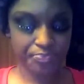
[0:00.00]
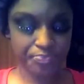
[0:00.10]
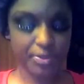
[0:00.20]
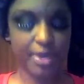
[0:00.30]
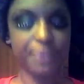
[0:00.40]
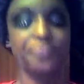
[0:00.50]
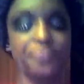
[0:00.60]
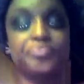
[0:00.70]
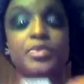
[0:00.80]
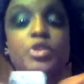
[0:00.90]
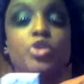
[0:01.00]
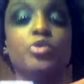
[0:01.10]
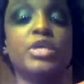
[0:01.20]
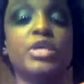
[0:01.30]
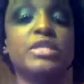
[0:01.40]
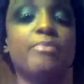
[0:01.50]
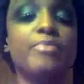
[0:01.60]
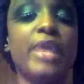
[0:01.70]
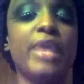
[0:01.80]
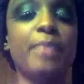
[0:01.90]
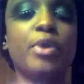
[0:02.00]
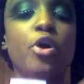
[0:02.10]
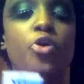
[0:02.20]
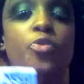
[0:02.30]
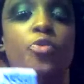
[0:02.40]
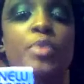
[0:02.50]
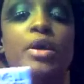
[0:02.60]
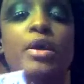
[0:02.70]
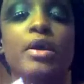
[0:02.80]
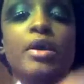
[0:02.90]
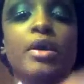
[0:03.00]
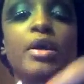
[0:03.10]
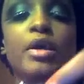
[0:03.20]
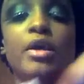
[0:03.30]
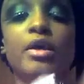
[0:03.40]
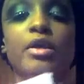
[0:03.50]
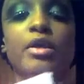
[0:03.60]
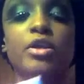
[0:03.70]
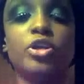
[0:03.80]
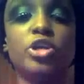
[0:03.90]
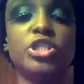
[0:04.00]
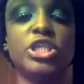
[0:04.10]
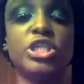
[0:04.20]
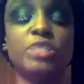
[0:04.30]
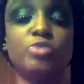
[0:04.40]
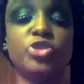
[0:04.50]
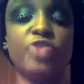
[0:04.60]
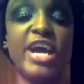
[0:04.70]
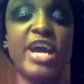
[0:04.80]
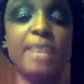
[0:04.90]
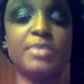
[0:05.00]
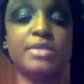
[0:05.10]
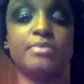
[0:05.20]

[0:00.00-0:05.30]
Okay. So here's the nape comb, your adjustable straps,